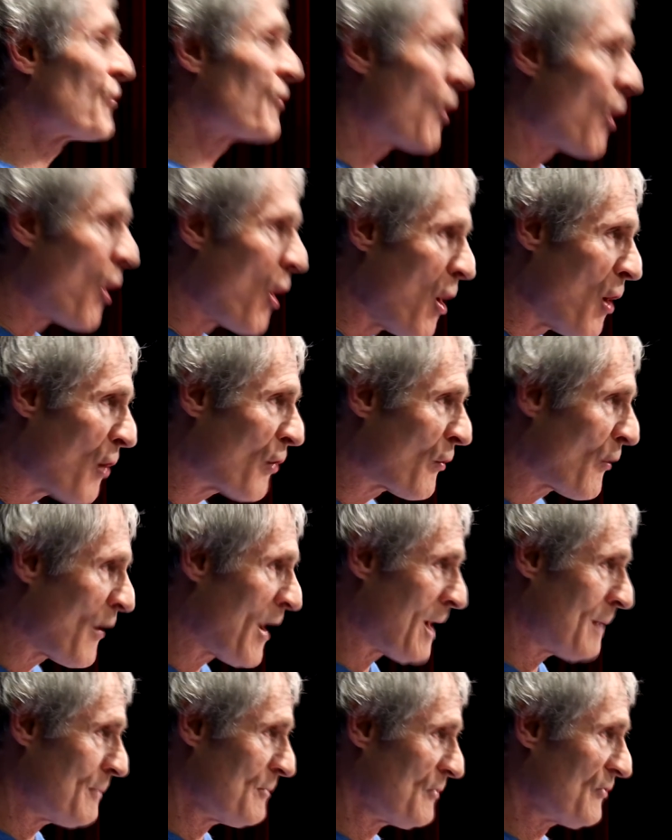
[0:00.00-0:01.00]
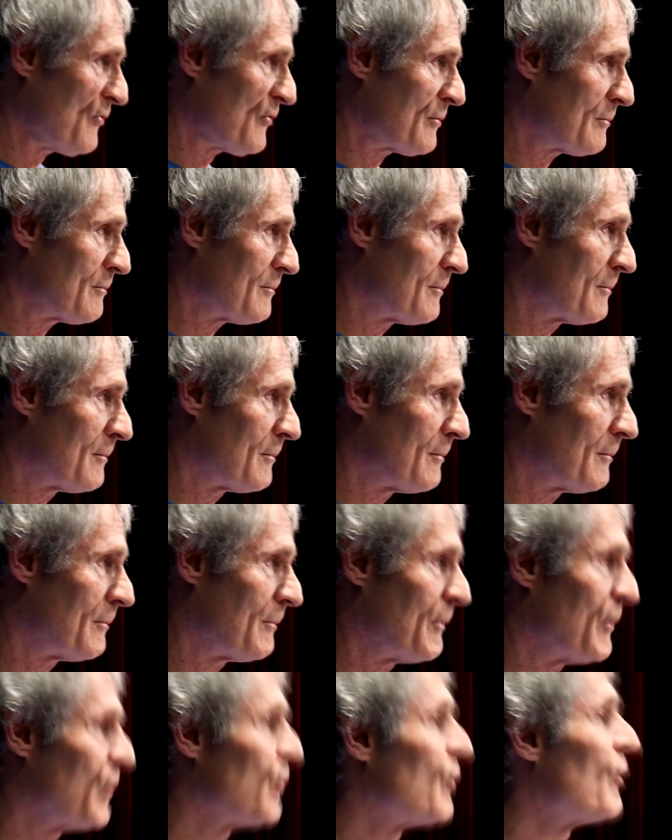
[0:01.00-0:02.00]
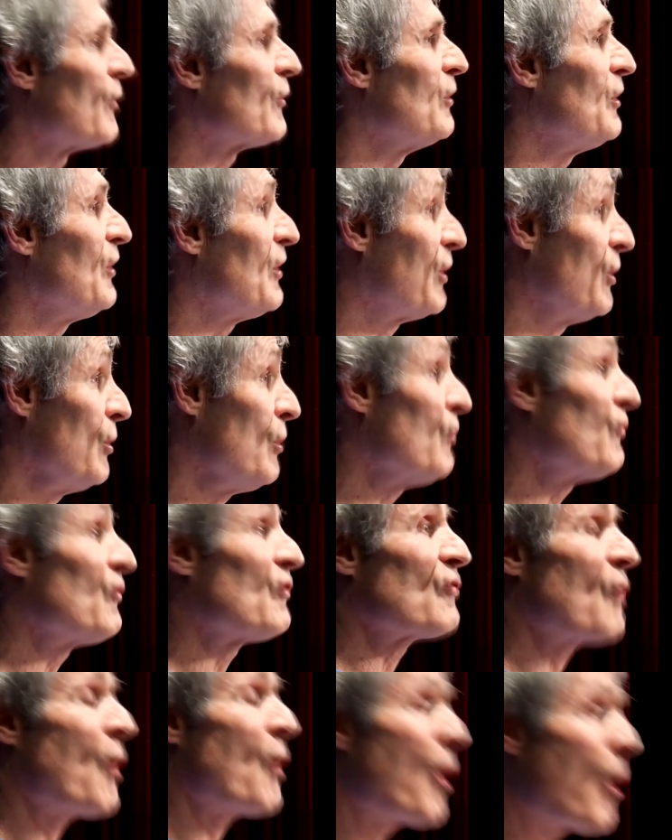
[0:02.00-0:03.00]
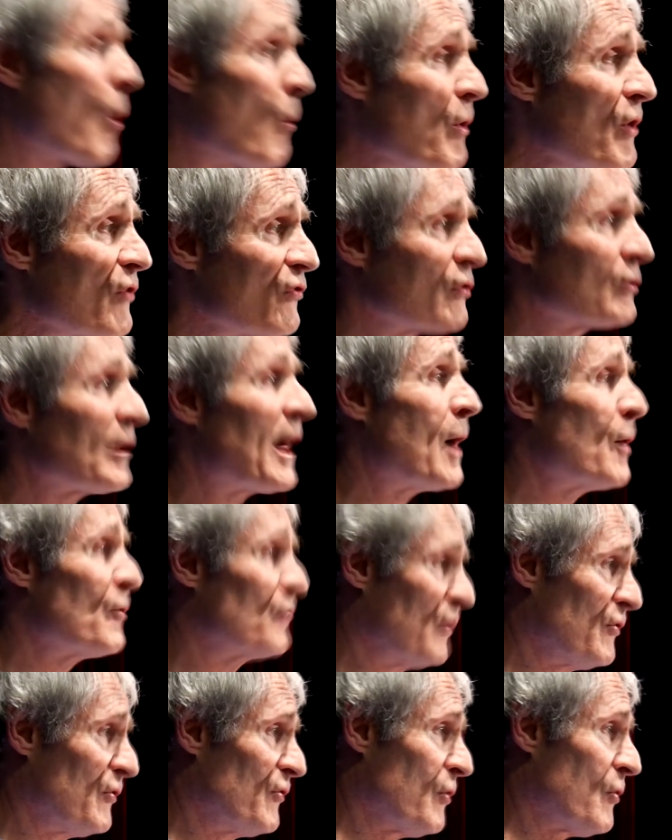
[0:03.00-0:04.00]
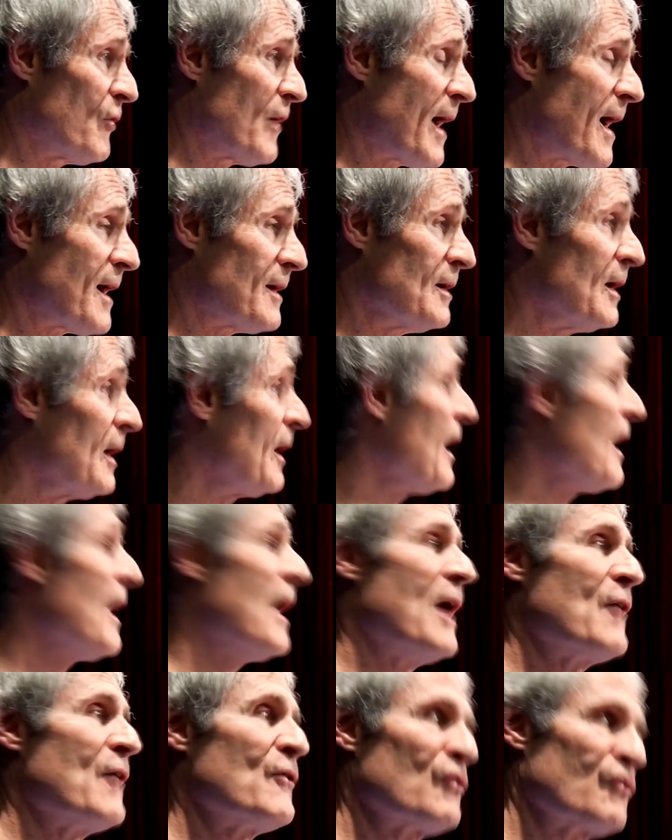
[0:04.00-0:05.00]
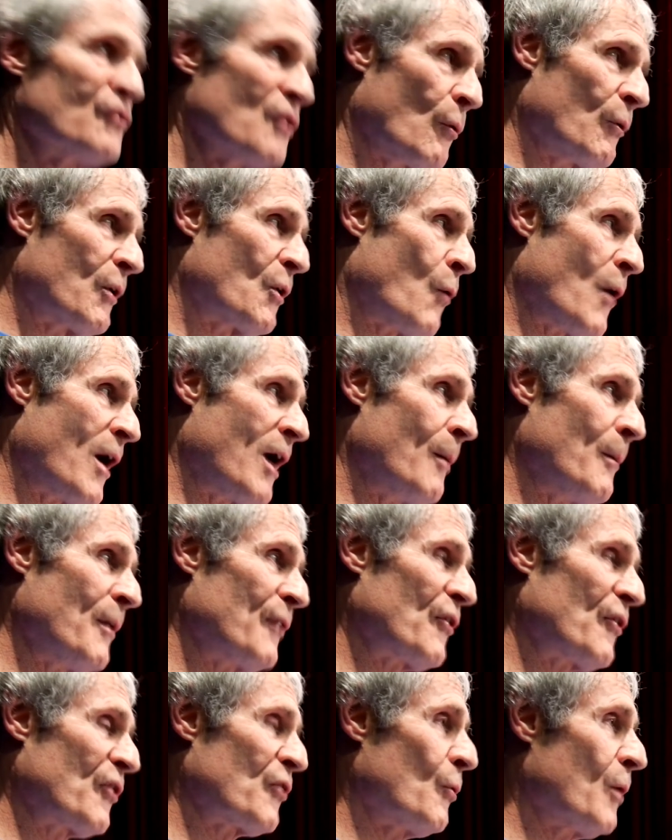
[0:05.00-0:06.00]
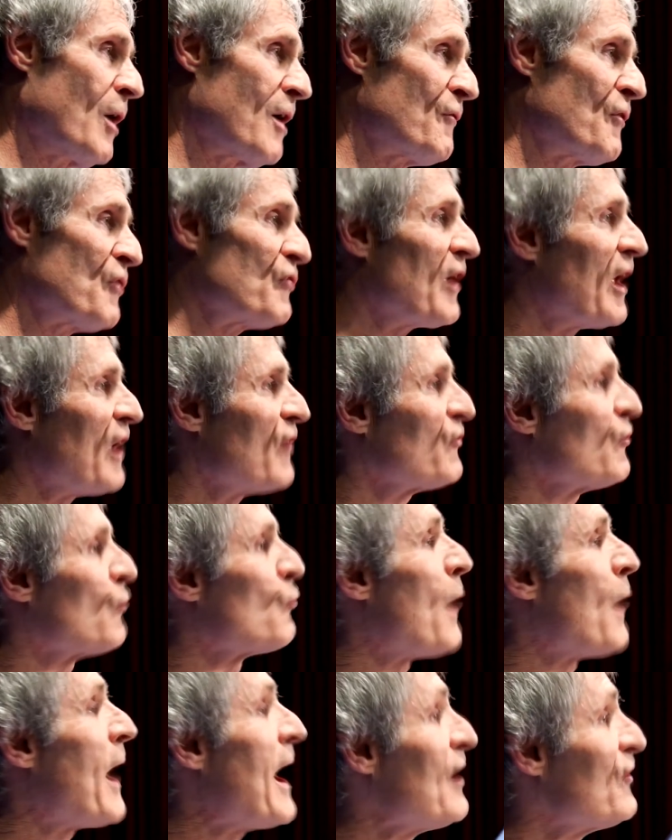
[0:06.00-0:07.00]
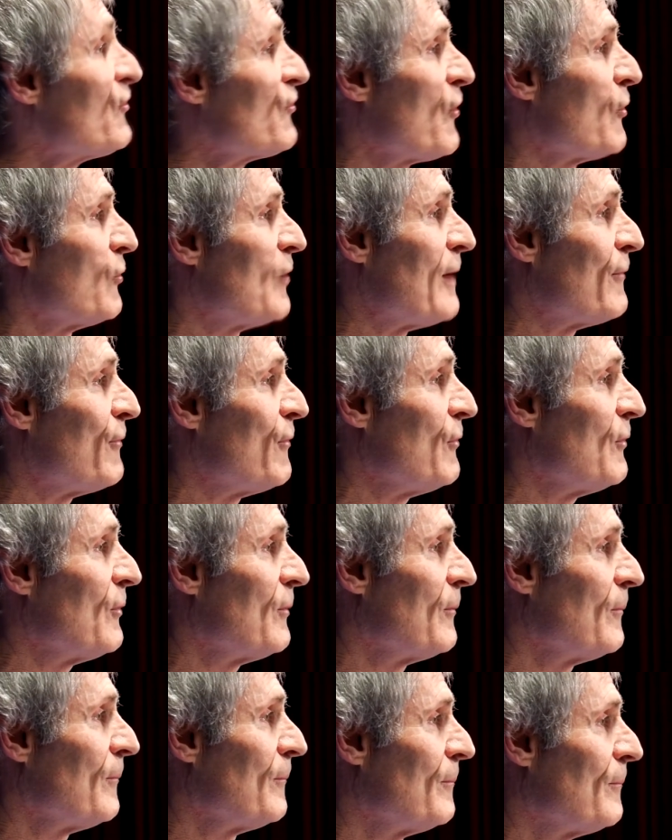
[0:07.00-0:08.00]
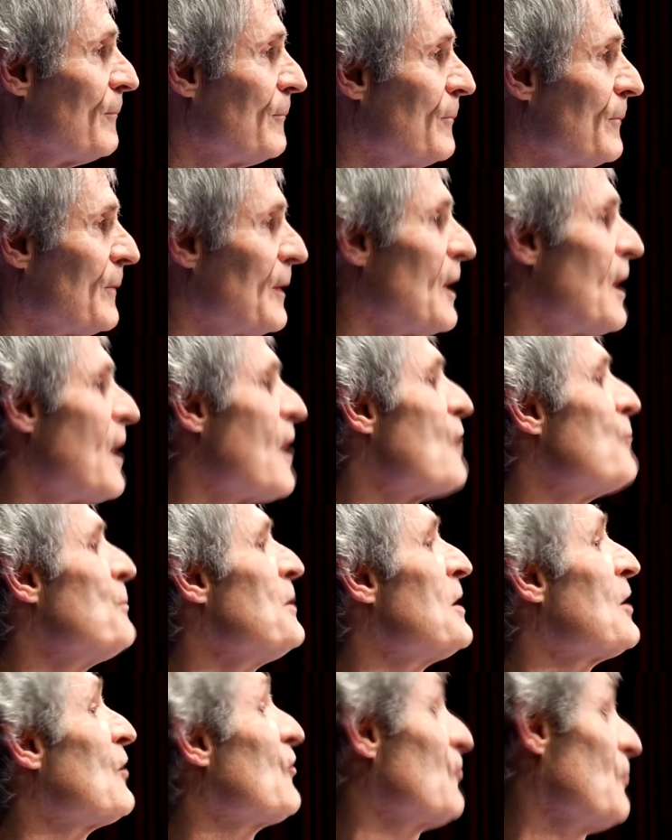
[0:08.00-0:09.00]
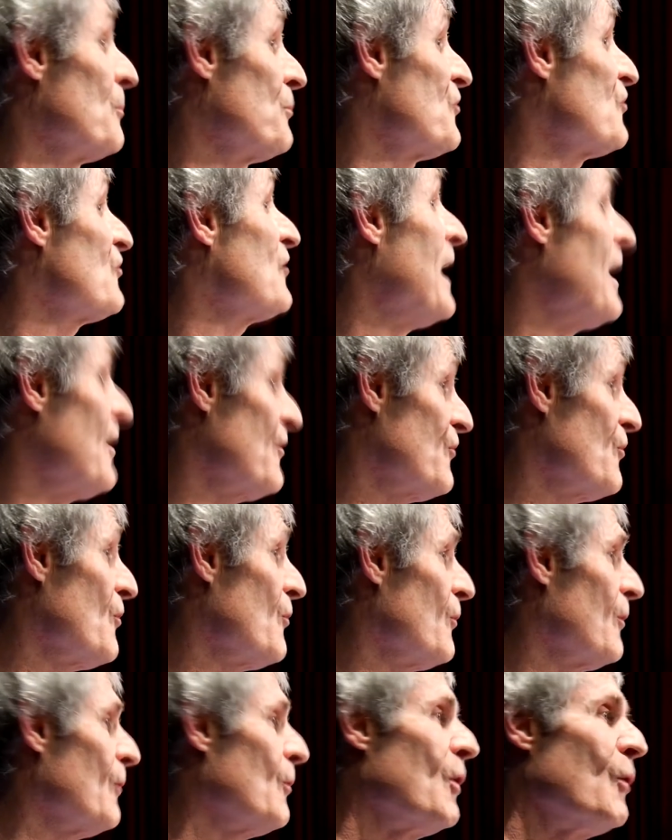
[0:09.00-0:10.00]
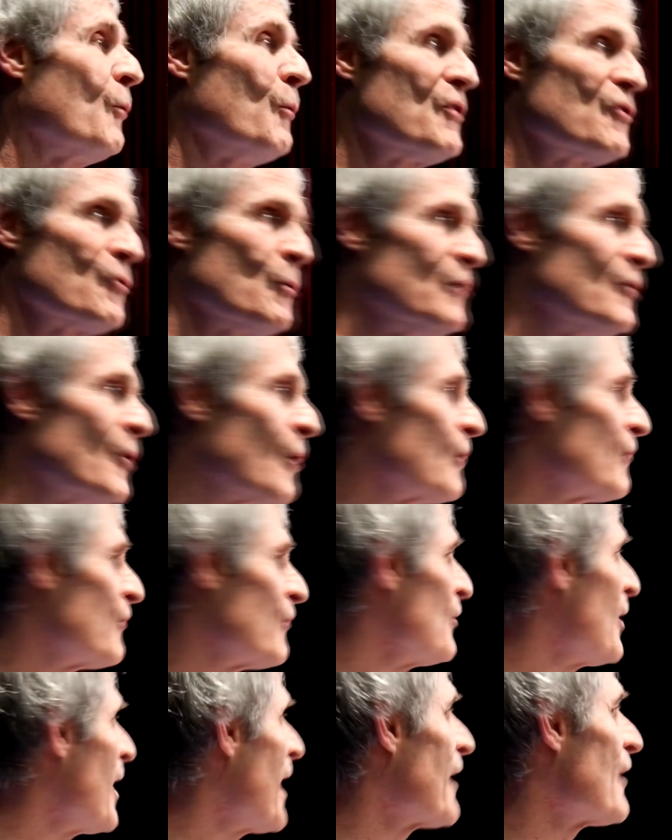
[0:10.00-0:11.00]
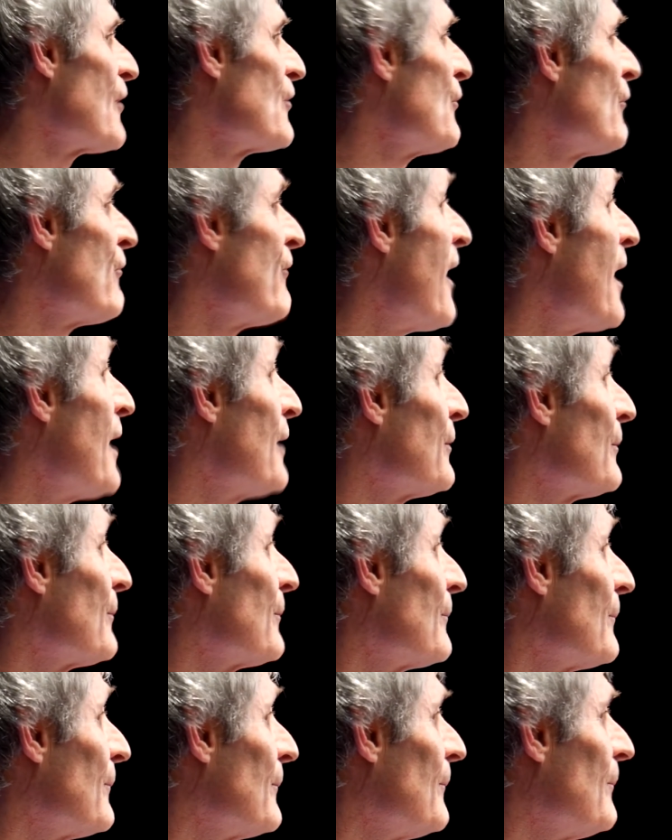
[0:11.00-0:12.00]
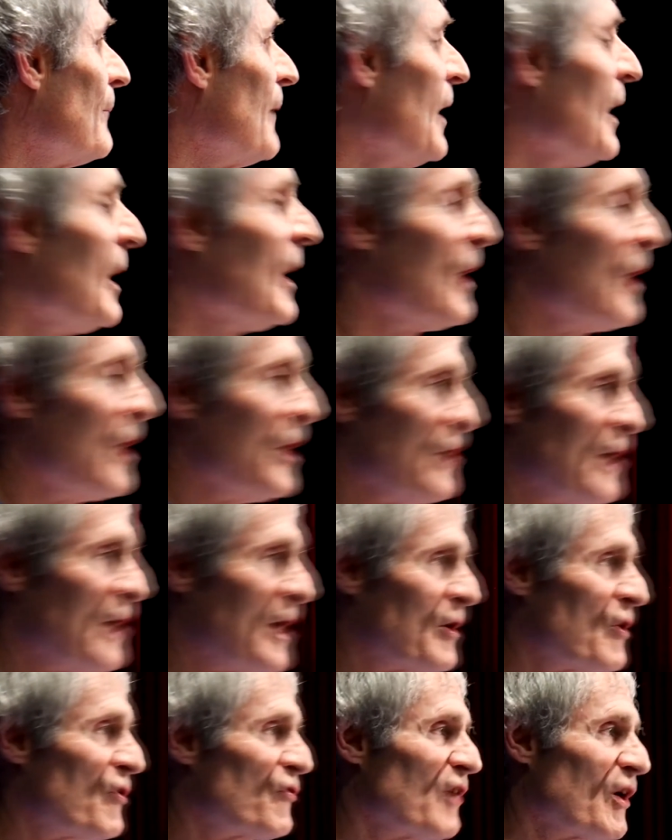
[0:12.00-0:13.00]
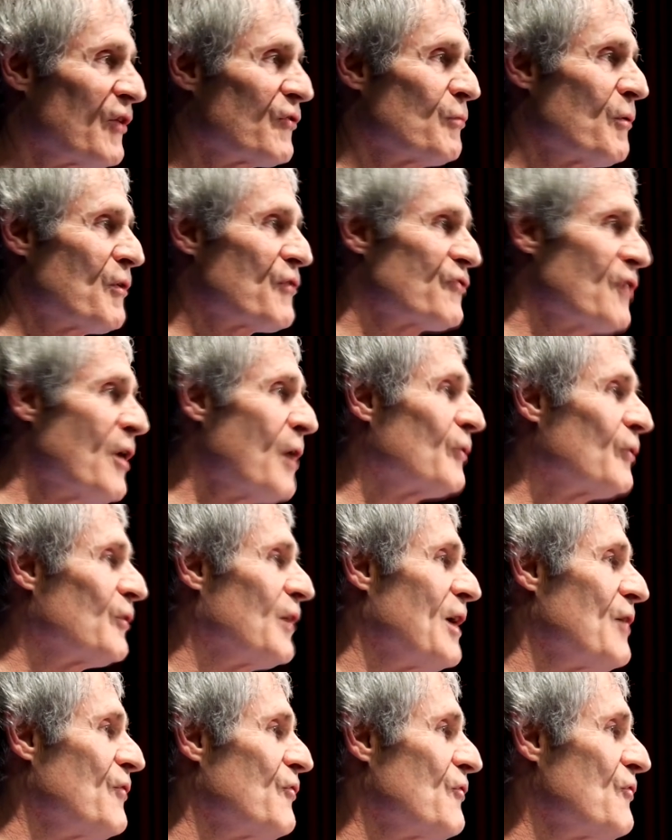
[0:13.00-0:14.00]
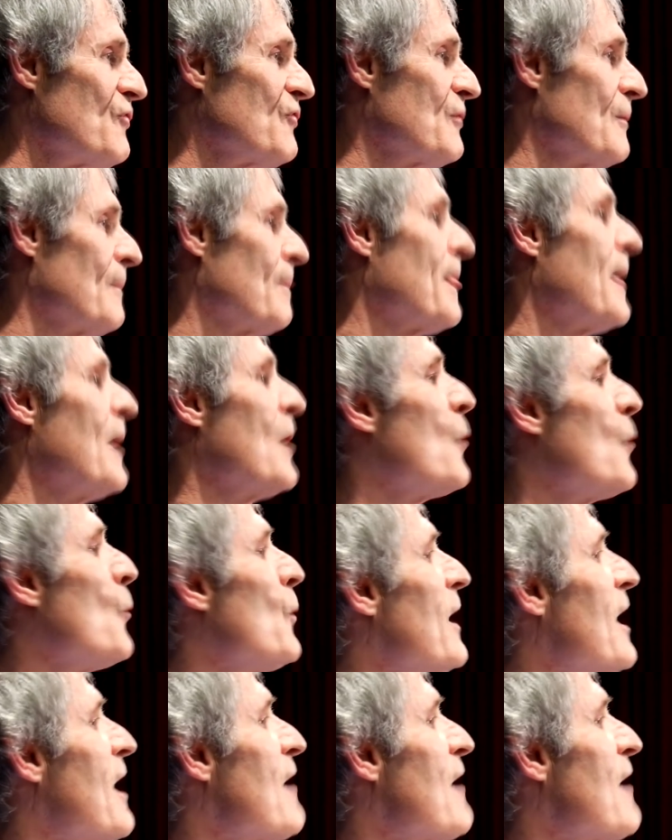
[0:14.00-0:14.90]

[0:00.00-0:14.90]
all crimes. The accused is always allowed to do that, and there's no requirement that the relevance has to rise to the level of being substantial, which we don't even know how to define. Yet in sexual assault cases, we have